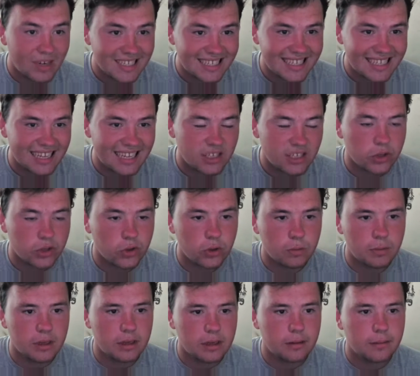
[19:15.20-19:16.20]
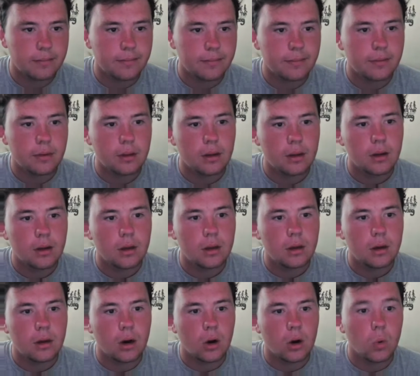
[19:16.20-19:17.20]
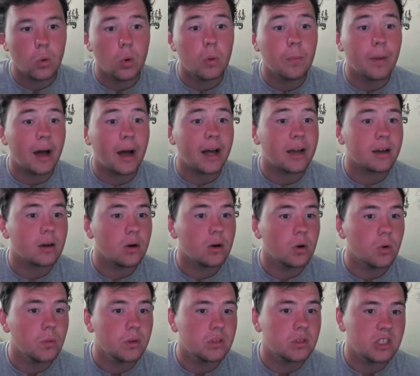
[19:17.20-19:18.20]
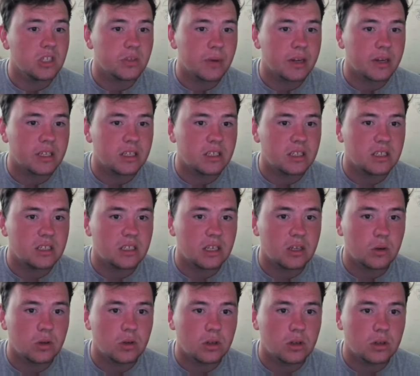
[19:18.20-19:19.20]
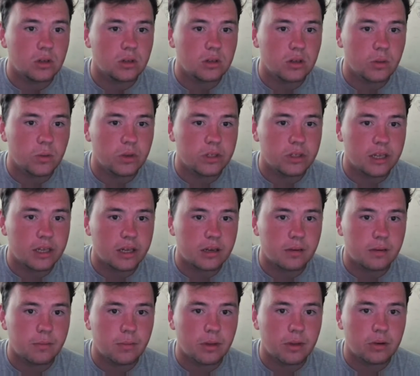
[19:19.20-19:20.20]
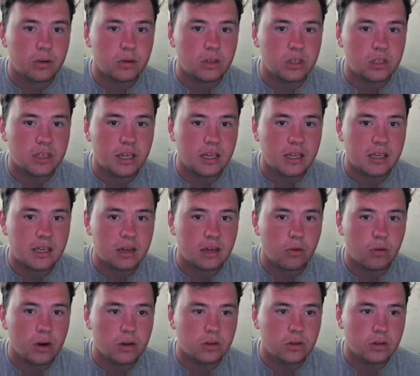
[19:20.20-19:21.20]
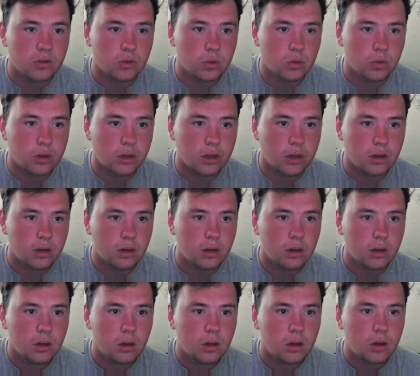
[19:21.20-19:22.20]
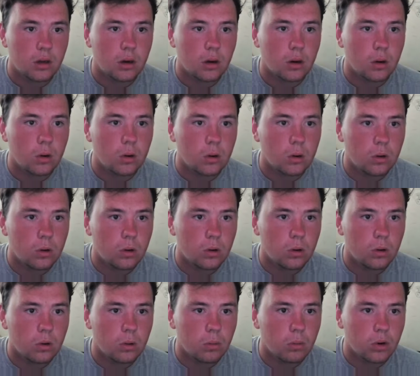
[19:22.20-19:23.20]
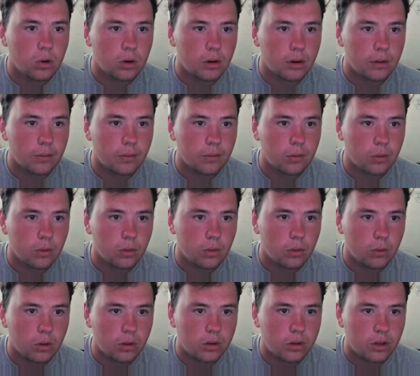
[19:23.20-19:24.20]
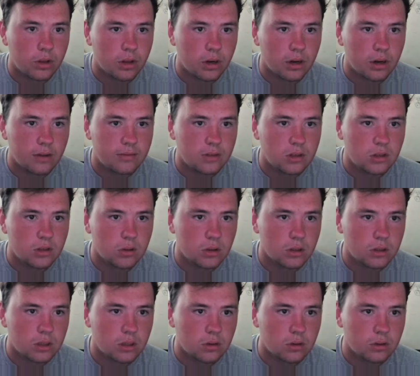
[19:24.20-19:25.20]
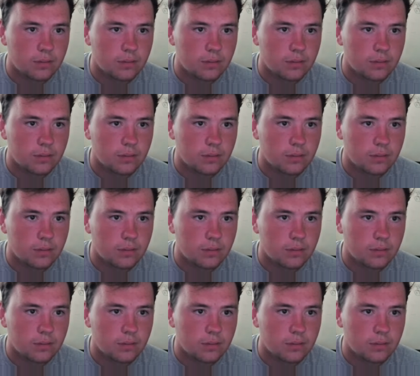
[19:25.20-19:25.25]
I could be. I walked back, almost expecting to see someone dead, but they were just standing around and talking. Oh boy, one thing left to do, I tell them.